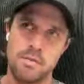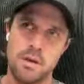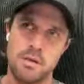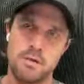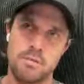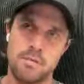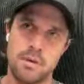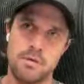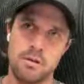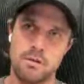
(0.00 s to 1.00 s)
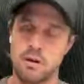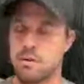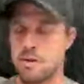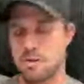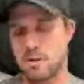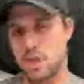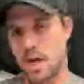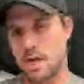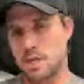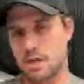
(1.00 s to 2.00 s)
there's also a reason to
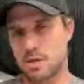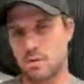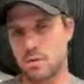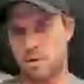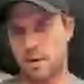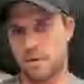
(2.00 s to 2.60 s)
change that story.